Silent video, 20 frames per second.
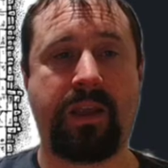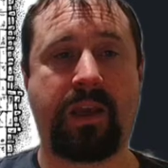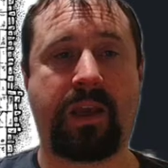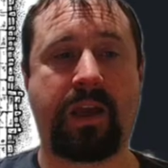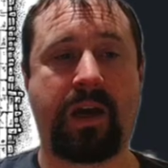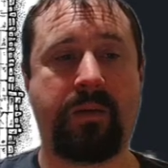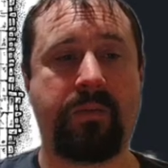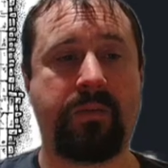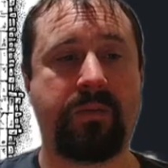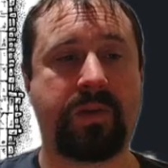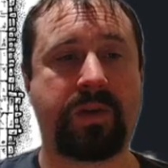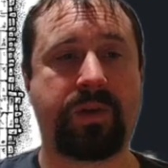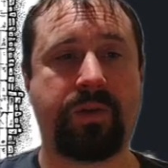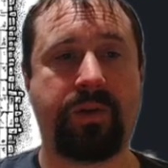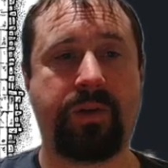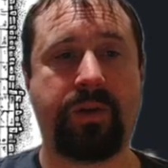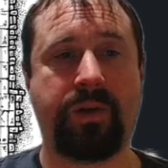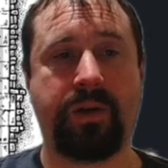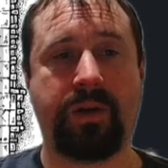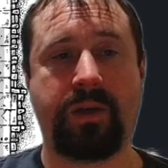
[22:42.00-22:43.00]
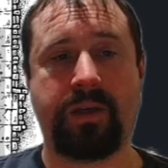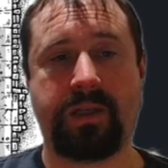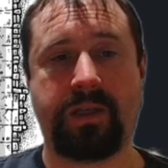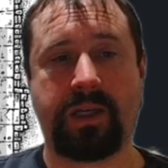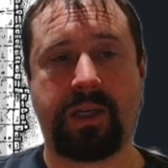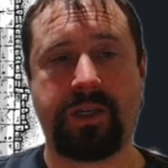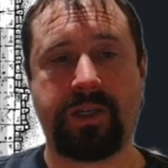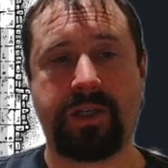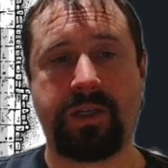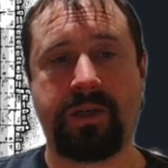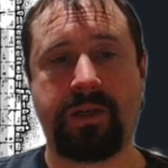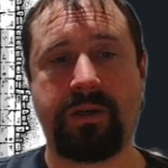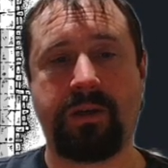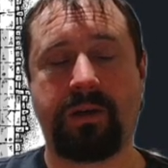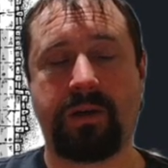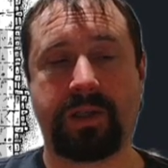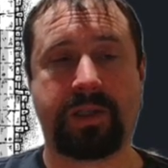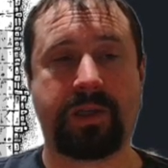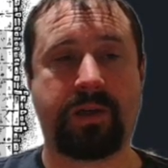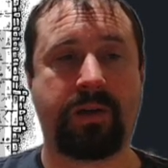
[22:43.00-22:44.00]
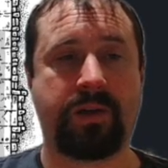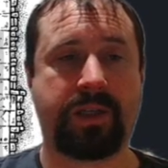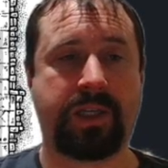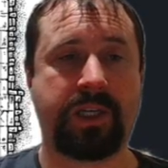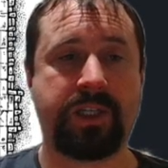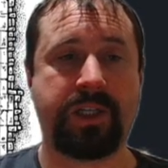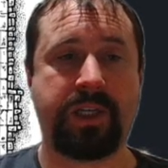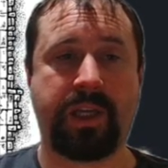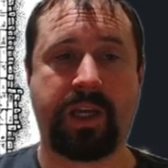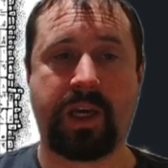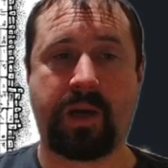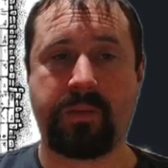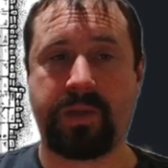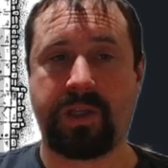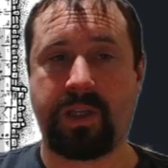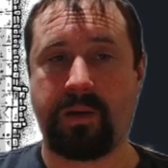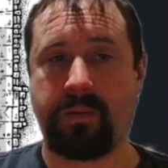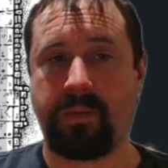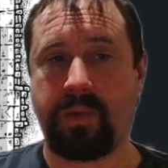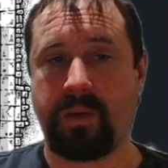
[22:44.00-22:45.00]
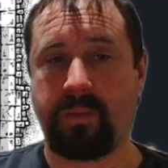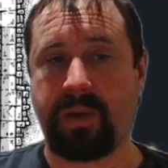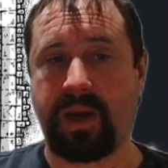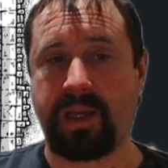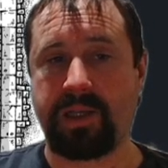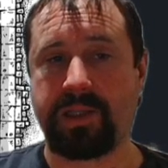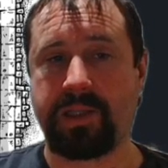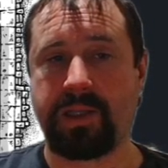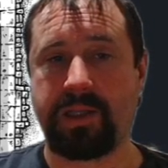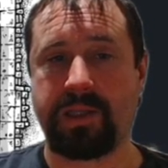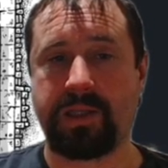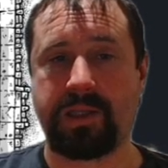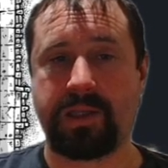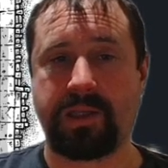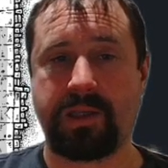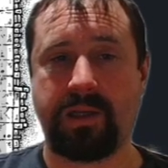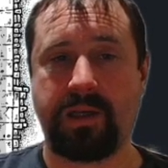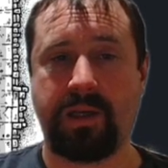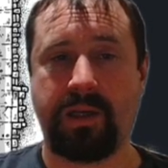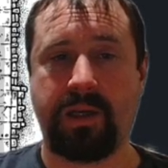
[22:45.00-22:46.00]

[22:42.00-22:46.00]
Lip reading: come to dungeon, you come to your bases,